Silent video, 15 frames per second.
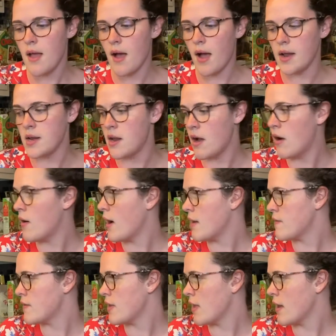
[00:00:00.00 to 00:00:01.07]
I know I
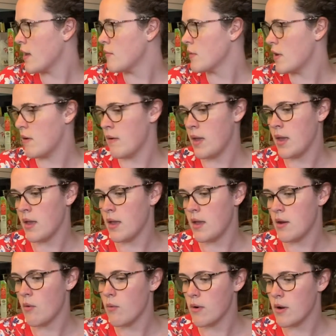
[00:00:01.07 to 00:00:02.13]
feel like I'm going
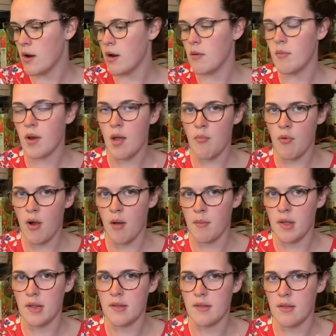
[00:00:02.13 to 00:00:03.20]
in order, but I
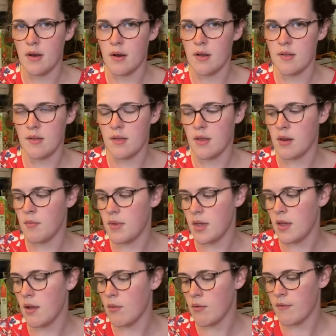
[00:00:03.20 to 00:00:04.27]
promise there's gonna
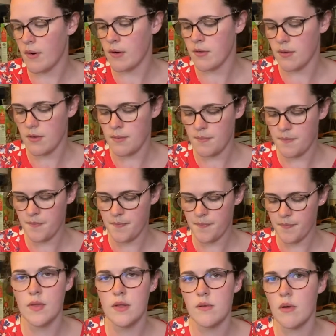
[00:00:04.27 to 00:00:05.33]
be a reversal.
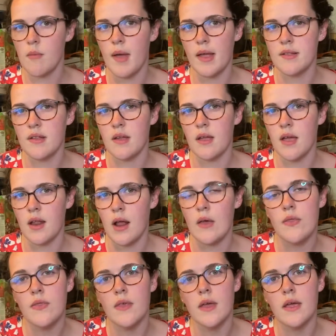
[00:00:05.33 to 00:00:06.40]
These are amazing, and I
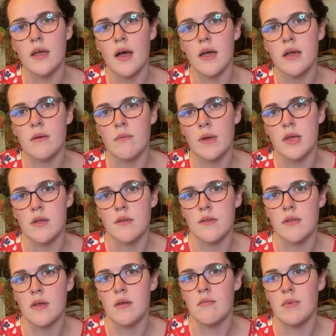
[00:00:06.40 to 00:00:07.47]
think I could reuse
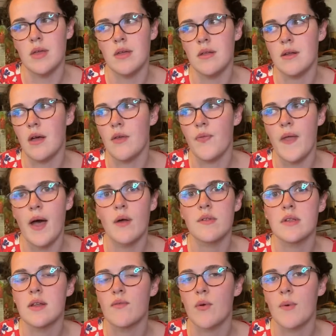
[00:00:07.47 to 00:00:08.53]
them in
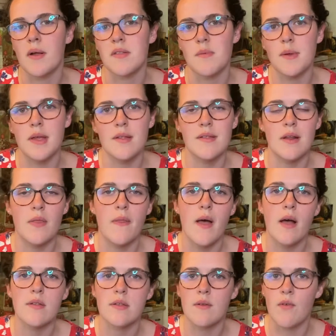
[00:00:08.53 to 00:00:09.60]
1,000 different recipes in
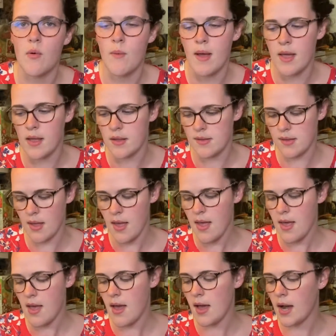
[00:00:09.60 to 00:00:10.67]
1,000 different ways.
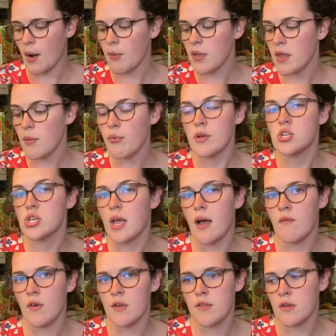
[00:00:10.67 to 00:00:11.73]
And I really appreciate
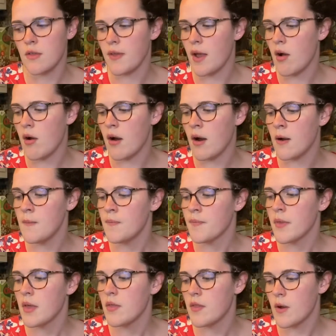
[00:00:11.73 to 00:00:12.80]
how versatile they are.
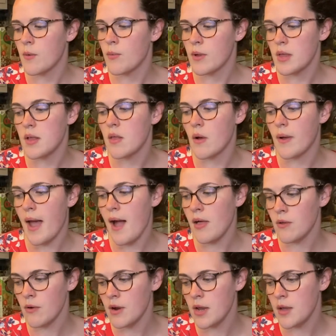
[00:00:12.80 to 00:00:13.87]
They're really low
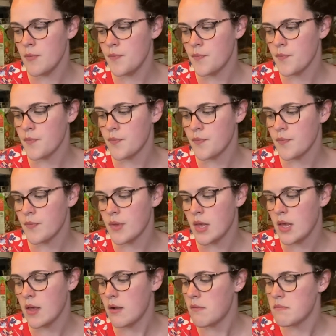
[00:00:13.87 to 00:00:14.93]
calorie.
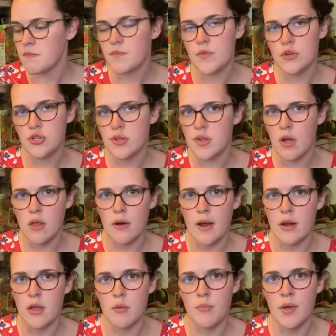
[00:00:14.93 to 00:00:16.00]
They're just all
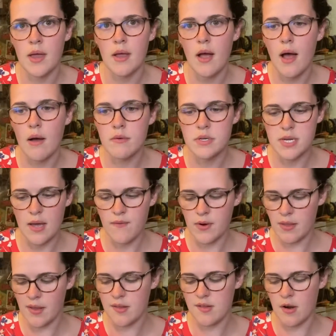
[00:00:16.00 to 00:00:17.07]
around a good pick. I would
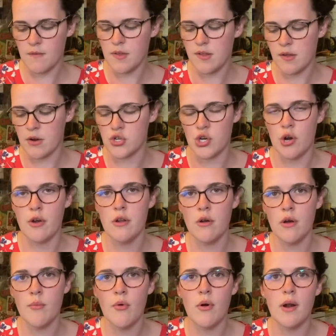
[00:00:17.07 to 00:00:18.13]
definitely serve these on a
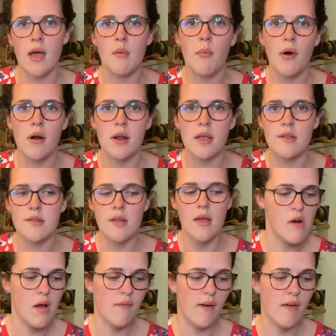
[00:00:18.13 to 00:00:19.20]
charcuterie board at parties.
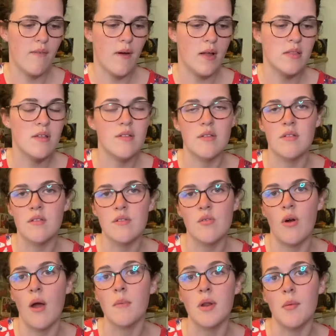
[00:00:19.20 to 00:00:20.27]
If I find these in the
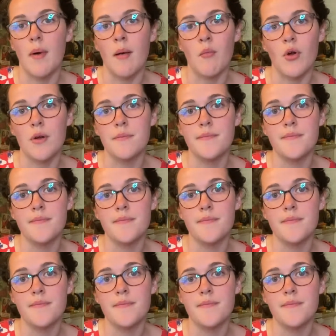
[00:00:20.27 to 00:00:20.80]
store, I'm gonna buy more.